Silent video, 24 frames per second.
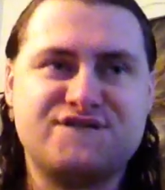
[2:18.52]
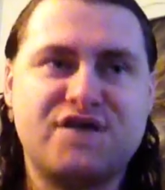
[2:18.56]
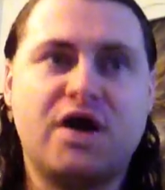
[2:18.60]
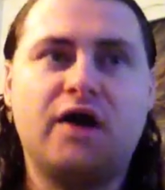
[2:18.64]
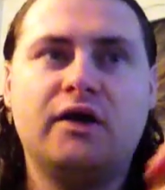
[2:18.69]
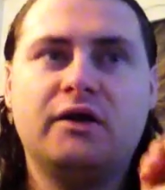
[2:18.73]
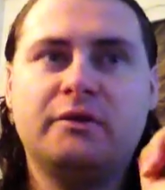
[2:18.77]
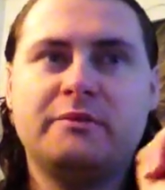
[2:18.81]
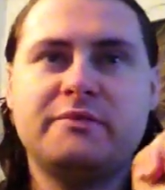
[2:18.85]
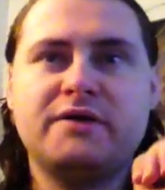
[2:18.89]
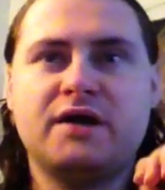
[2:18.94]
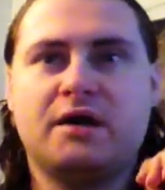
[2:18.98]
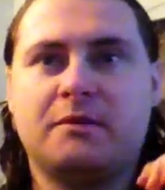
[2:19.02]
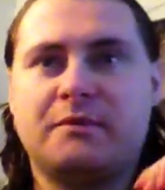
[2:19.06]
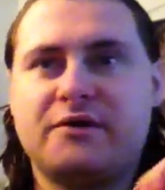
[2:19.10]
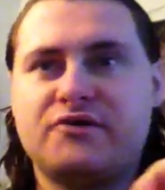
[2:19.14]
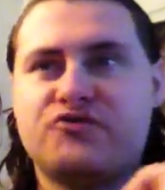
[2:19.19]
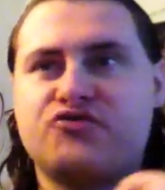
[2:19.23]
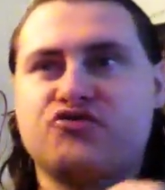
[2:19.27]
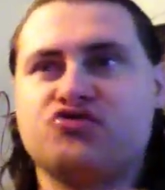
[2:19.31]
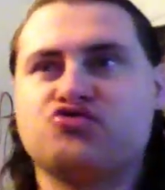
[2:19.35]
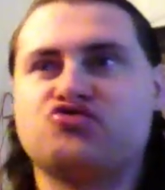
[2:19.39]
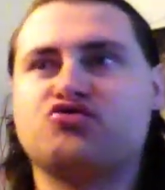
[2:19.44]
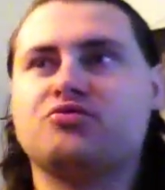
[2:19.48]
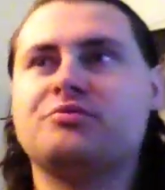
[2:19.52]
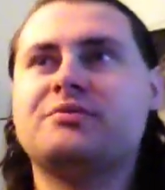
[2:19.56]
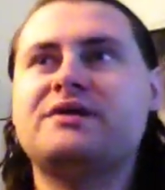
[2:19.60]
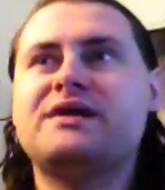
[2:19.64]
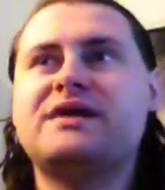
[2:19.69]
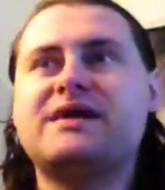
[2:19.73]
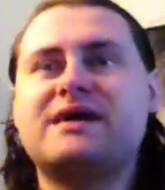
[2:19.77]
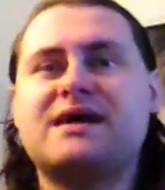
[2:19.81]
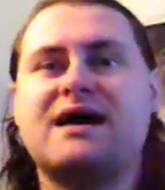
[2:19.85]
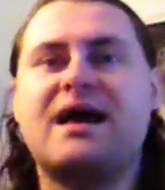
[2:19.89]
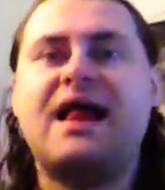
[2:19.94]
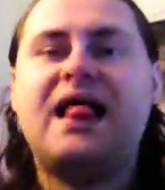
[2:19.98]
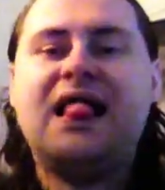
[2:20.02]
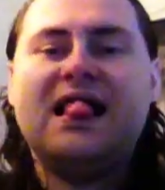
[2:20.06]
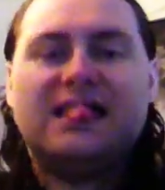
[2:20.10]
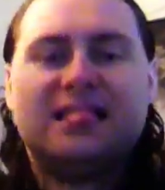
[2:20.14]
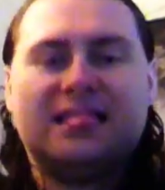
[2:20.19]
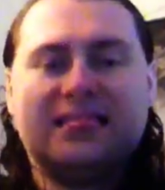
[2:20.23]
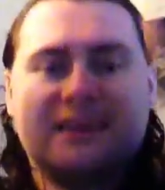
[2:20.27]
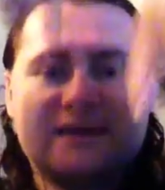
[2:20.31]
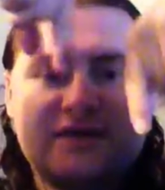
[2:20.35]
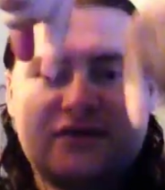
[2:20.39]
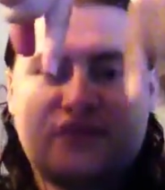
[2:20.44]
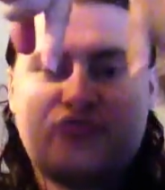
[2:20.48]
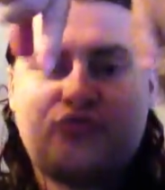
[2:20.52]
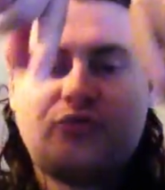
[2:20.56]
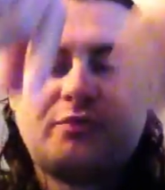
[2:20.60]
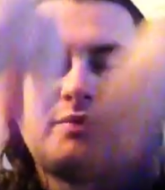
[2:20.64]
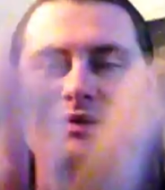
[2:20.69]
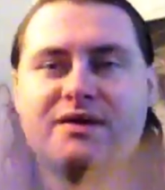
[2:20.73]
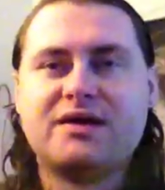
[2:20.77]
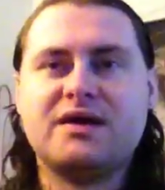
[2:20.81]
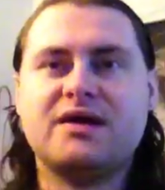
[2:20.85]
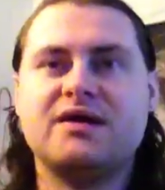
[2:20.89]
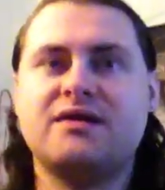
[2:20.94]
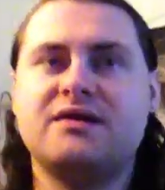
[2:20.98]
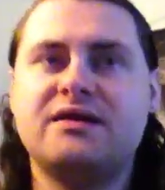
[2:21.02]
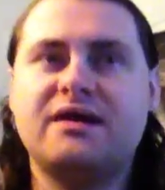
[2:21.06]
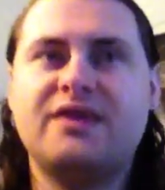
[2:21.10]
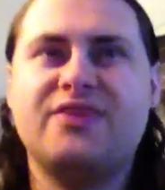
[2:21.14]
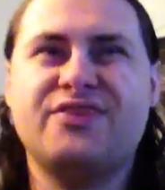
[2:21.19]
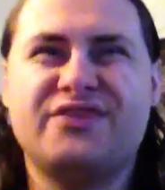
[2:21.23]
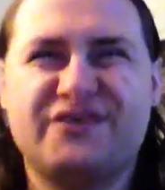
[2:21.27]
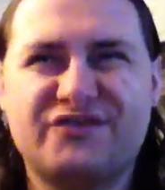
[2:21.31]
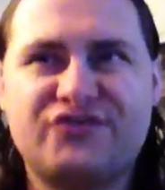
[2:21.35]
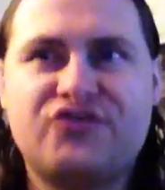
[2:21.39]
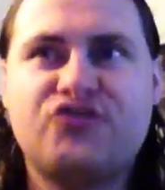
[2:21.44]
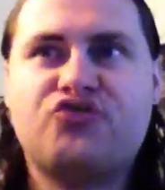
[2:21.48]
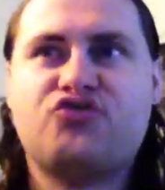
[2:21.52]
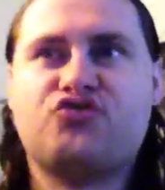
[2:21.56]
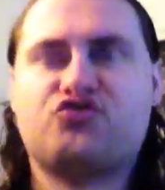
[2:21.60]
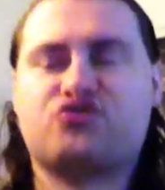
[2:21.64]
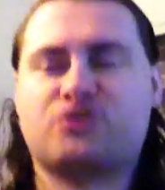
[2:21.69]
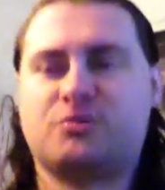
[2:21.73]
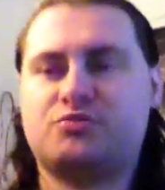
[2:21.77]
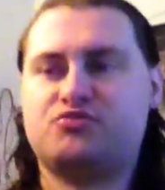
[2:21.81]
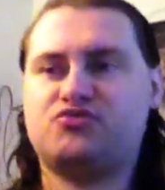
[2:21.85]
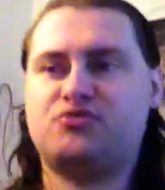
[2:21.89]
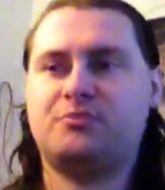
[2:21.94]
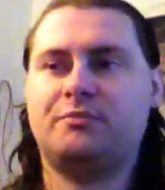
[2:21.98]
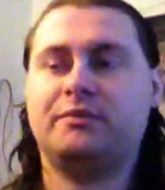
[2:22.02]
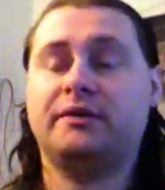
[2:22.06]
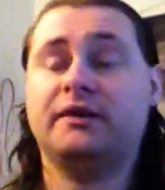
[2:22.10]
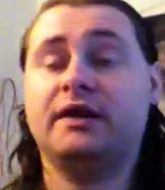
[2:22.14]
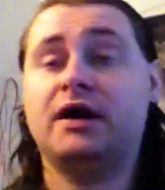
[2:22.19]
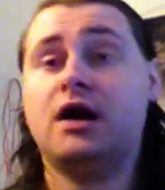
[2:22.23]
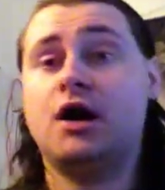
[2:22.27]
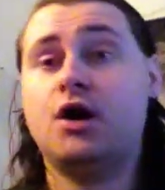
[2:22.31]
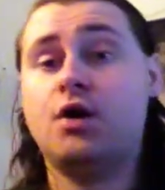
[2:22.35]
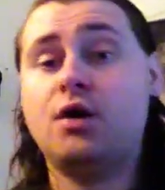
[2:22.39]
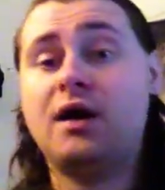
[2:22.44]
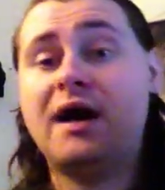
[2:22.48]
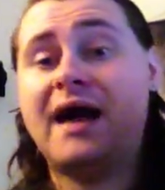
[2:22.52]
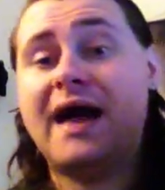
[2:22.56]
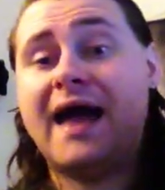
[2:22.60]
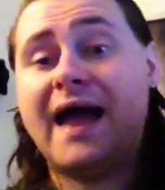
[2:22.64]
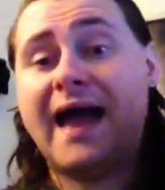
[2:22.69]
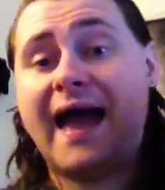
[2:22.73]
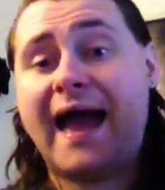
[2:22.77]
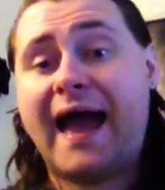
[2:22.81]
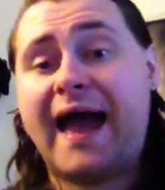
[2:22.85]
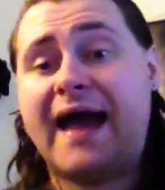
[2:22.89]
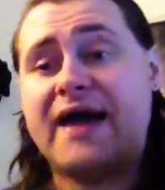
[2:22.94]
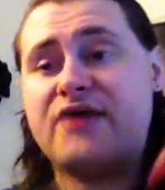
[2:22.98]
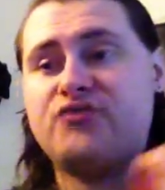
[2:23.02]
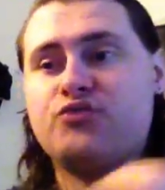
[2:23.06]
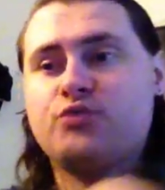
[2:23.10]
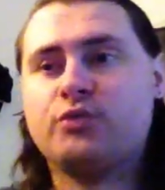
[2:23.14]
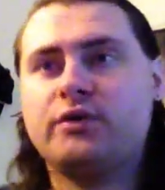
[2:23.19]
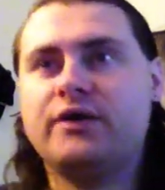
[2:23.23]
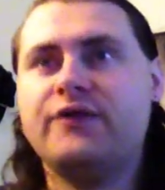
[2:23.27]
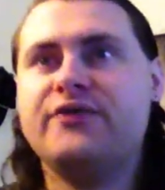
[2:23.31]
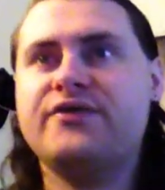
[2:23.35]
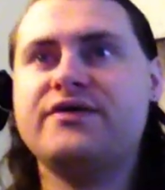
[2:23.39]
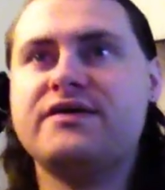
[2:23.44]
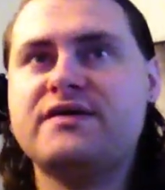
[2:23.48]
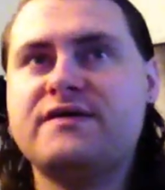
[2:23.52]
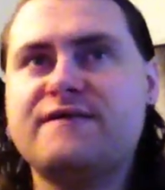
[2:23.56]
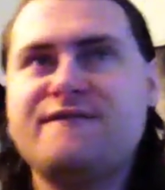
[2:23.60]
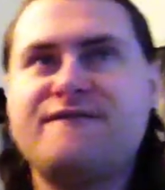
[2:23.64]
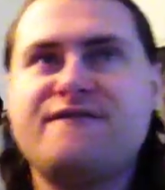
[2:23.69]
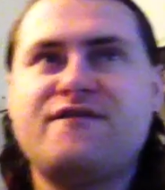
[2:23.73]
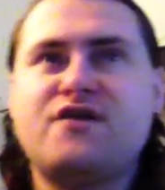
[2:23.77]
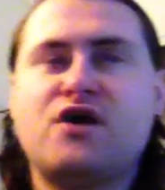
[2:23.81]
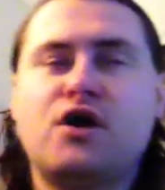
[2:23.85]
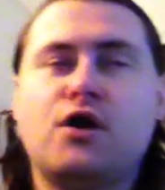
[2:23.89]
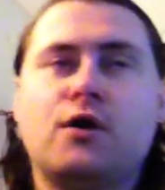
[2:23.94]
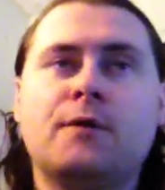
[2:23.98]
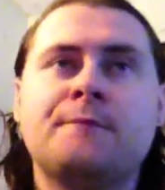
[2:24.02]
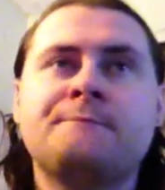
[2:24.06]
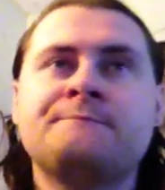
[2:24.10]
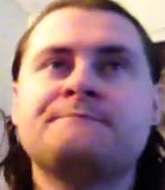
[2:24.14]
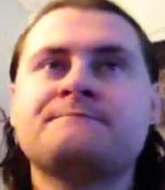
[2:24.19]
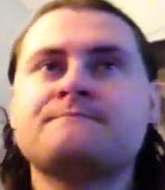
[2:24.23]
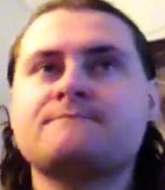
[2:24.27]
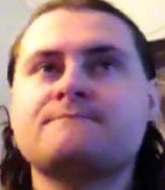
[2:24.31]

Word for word: follow me on my social media. Links will be in the description below, as will the info